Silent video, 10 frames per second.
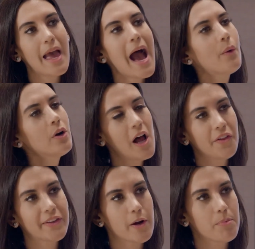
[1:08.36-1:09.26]
How are
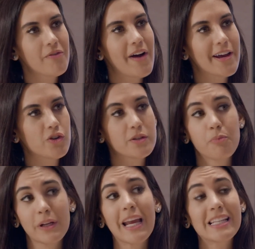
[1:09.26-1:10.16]
healthcare providers
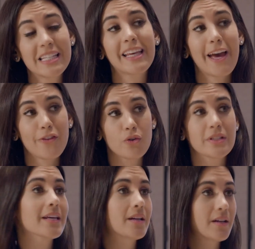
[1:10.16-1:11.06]
bringing together
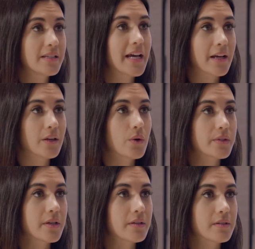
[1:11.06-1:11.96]
data and
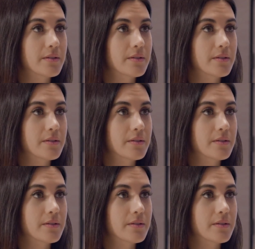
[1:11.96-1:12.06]
diagnosis?